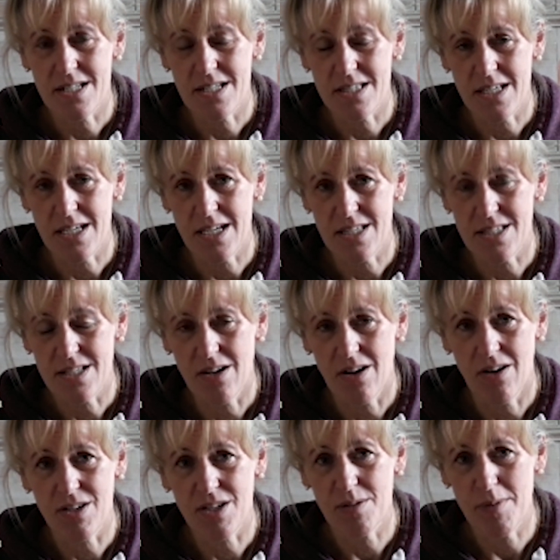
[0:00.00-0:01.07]
disease, and
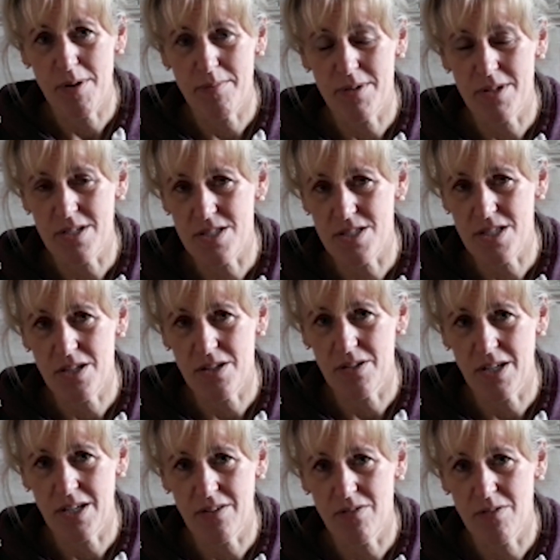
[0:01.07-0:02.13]
our commitment as a
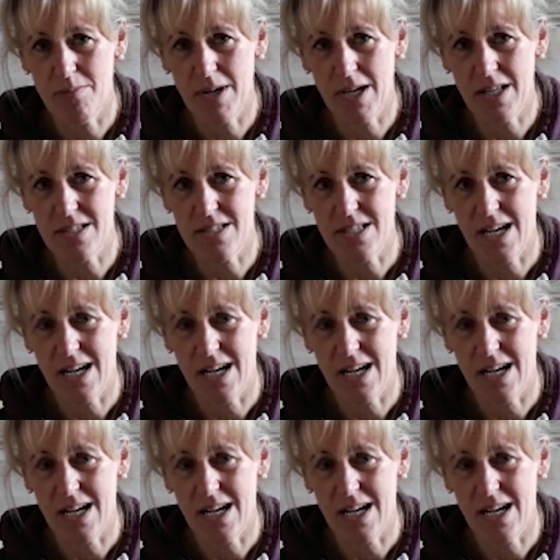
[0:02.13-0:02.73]
union remains